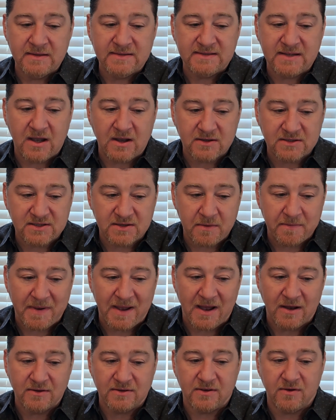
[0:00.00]
talks
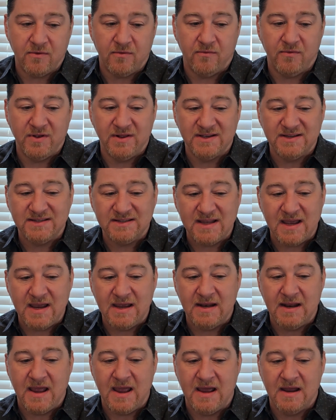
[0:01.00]
about real
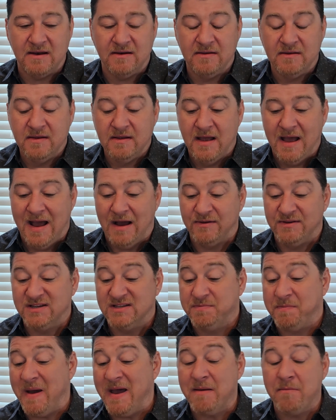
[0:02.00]
estate and how
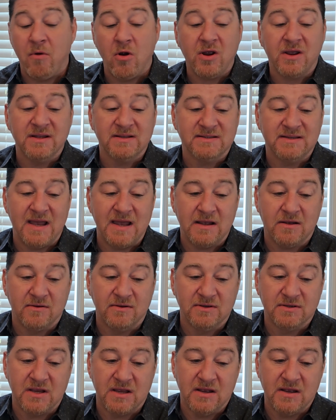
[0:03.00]
despite market cycles,